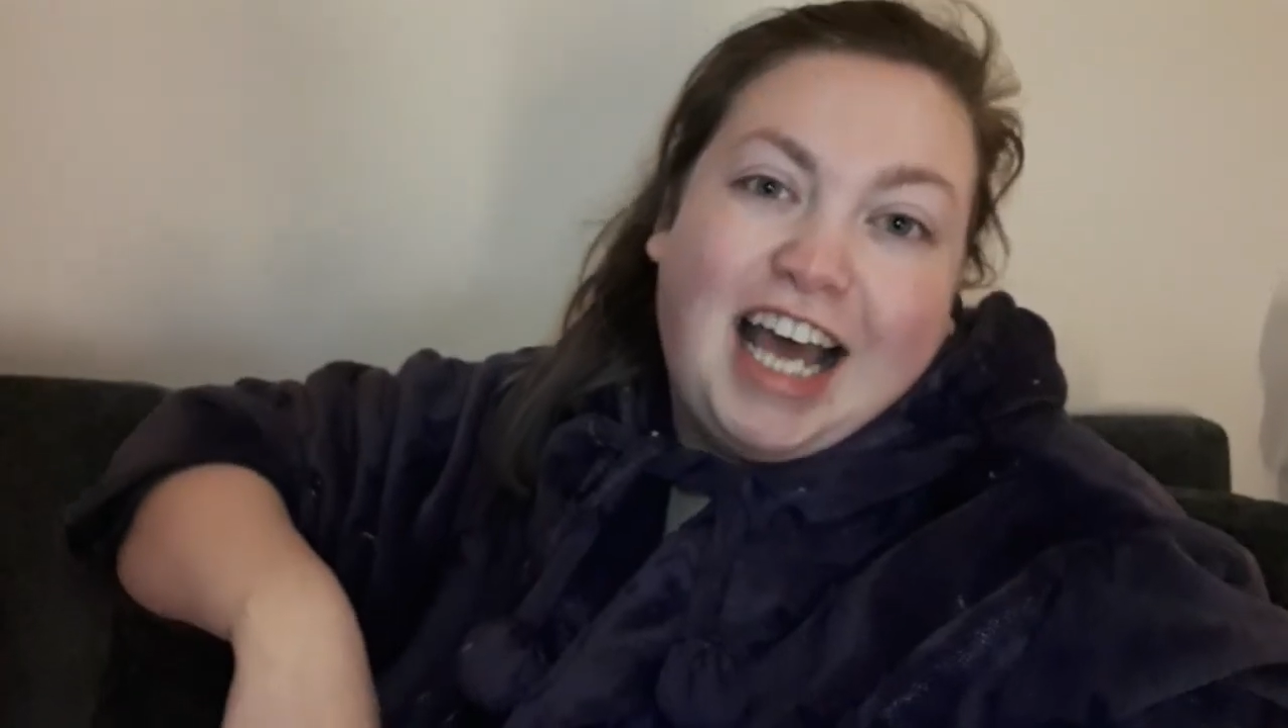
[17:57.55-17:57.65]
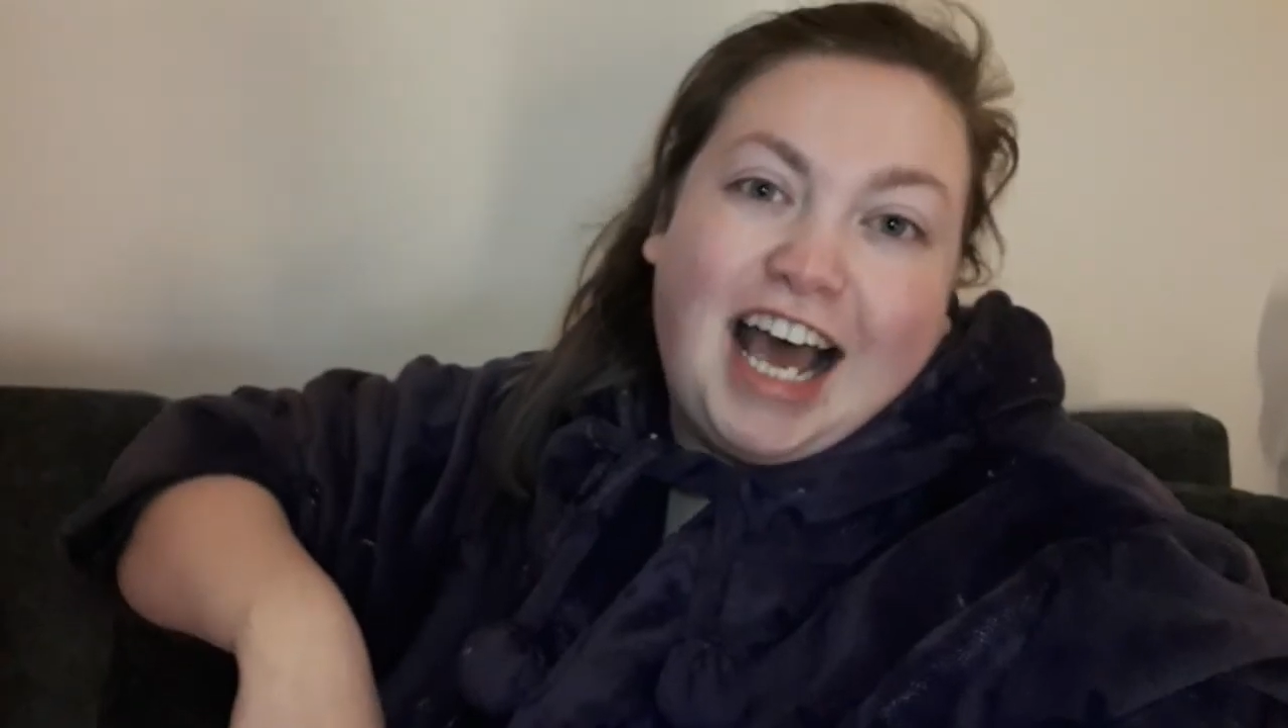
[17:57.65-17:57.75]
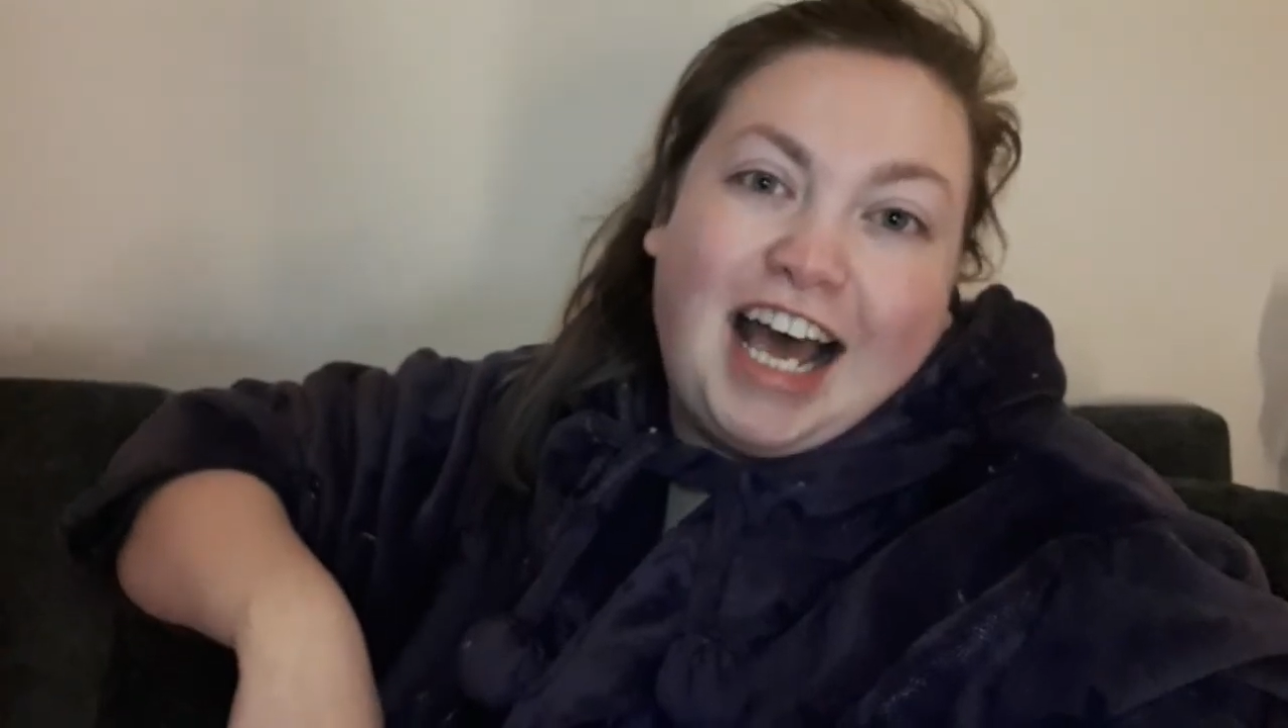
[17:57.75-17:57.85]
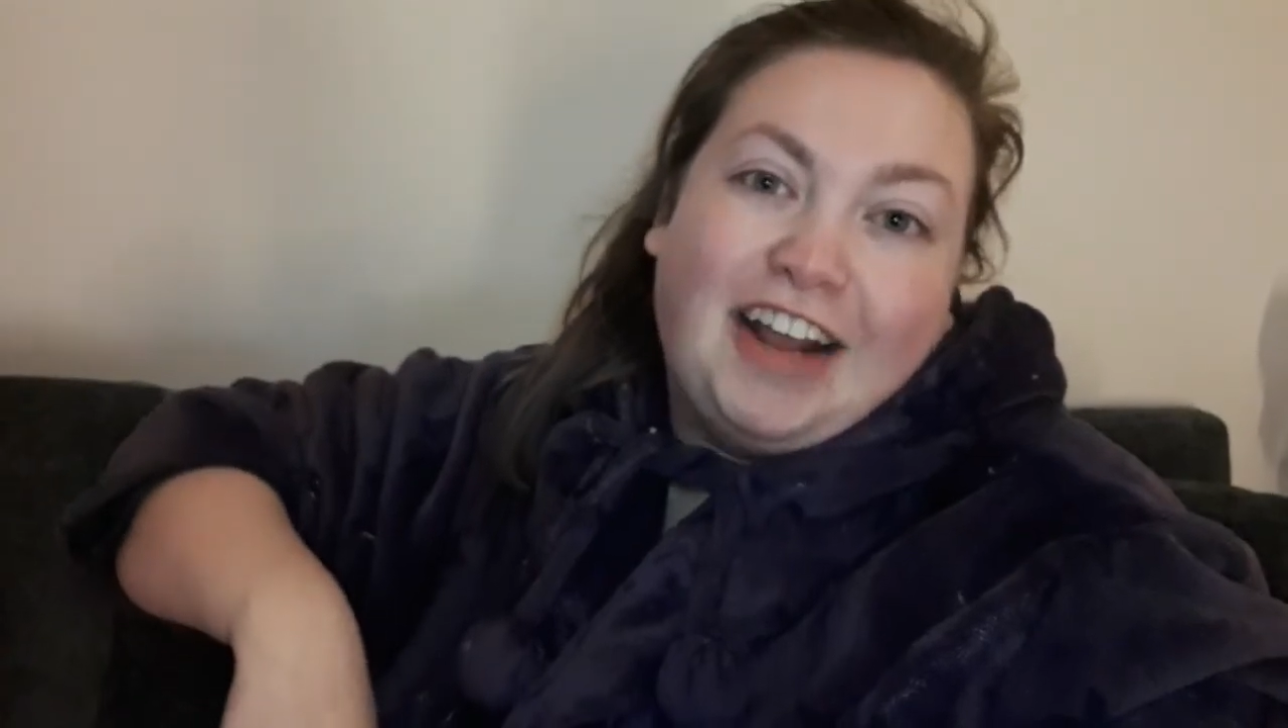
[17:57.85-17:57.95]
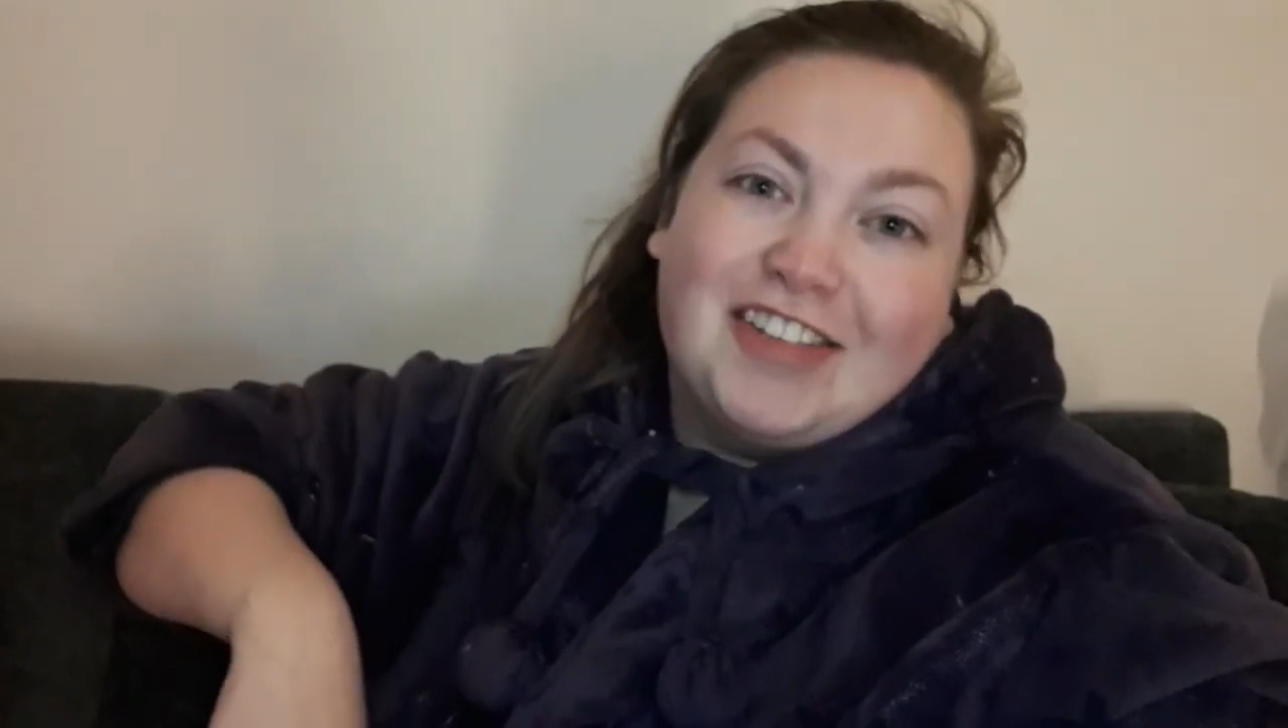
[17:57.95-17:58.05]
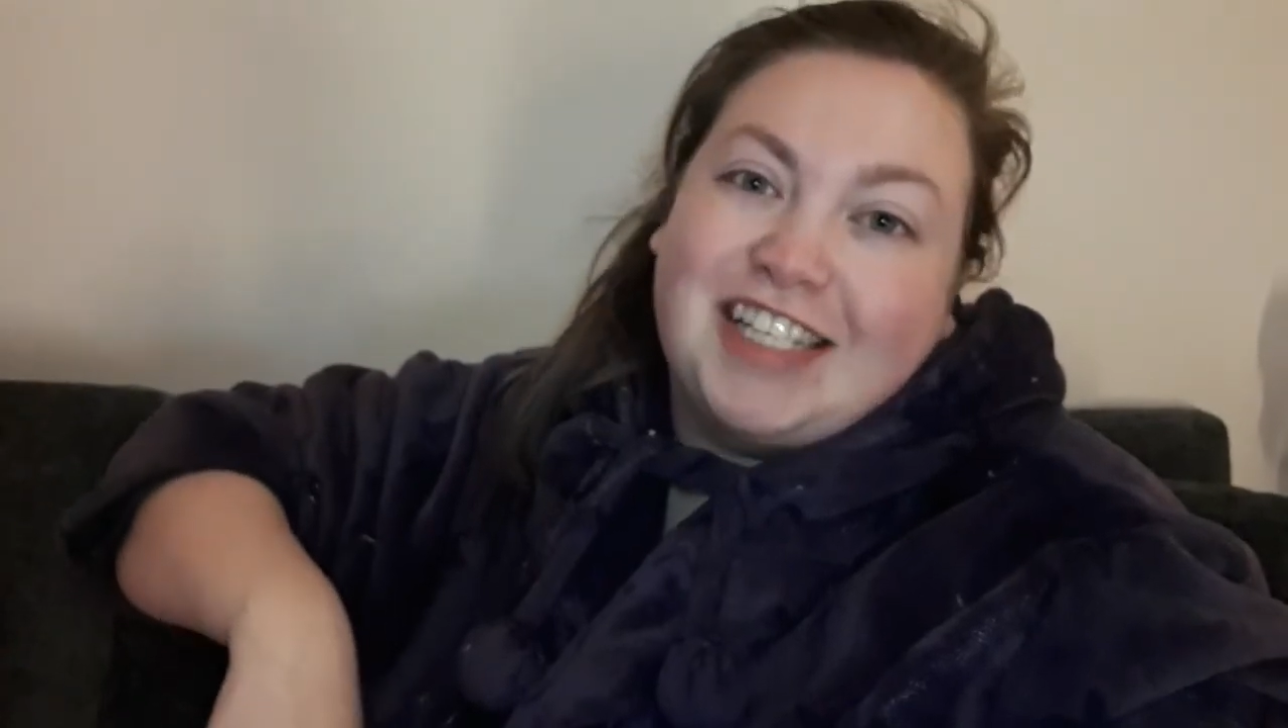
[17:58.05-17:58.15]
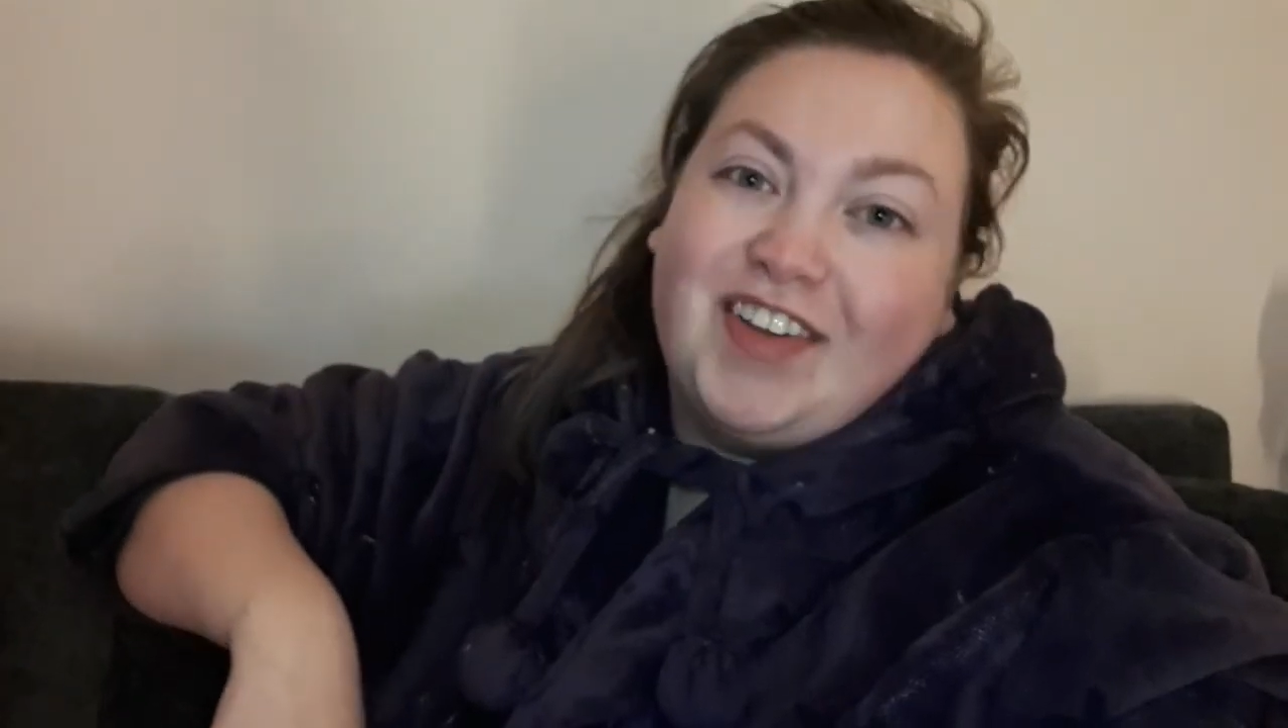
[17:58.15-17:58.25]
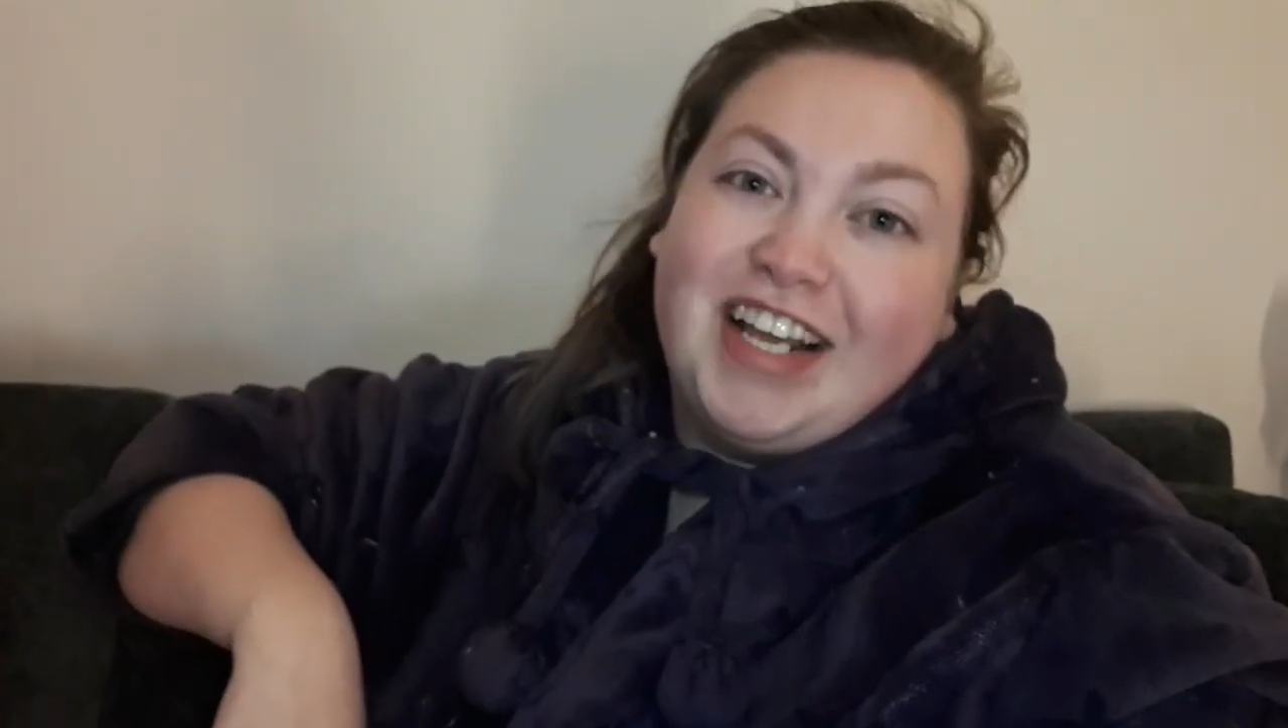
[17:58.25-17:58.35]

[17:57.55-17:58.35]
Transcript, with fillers: and I'll see you